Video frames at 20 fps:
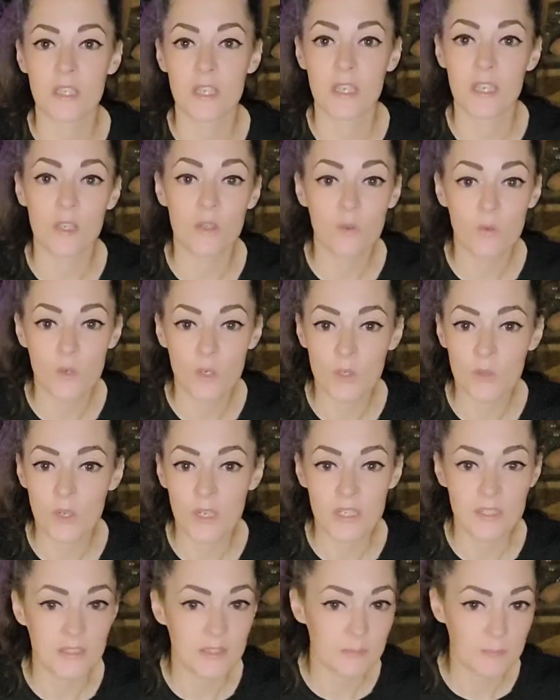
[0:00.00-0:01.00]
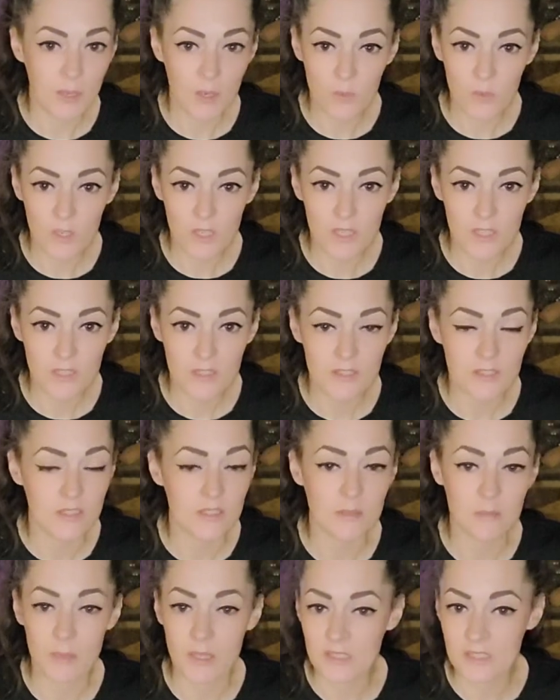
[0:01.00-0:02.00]
a quote on spell work,
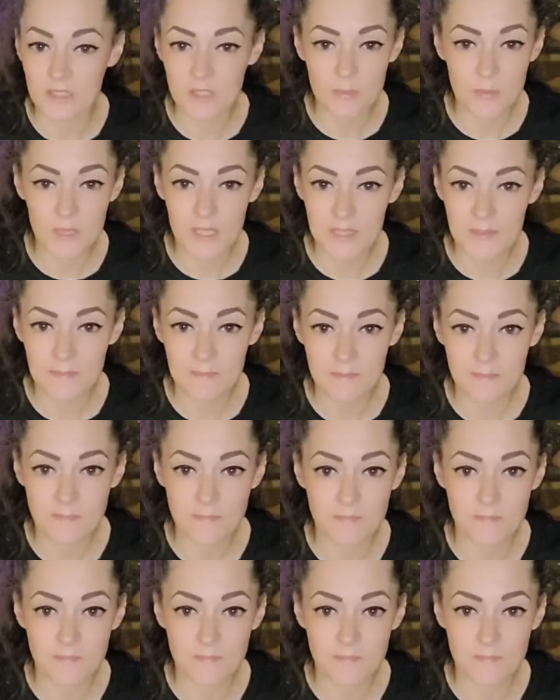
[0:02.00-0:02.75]
just message me